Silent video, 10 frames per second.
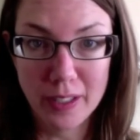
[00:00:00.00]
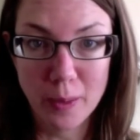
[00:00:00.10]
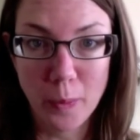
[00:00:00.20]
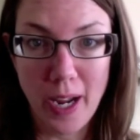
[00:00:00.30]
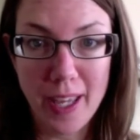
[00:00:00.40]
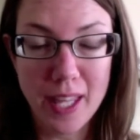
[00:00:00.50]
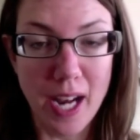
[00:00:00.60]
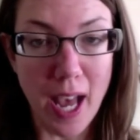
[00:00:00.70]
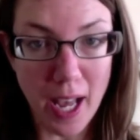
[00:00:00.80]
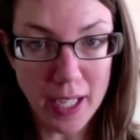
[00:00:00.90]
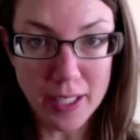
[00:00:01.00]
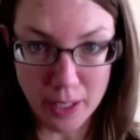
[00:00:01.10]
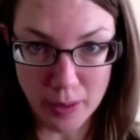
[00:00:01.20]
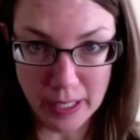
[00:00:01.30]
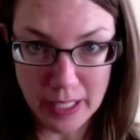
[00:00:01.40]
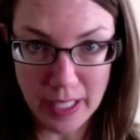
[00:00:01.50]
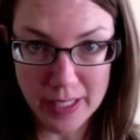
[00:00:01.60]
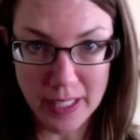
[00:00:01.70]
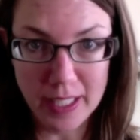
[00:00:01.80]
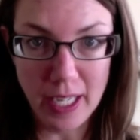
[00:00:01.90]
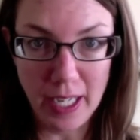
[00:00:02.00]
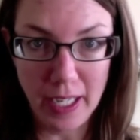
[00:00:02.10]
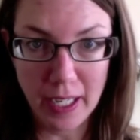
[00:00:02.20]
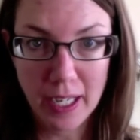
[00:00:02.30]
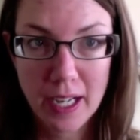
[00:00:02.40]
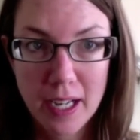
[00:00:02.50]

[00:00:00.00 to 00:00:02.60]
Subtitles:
The way that I do it is I take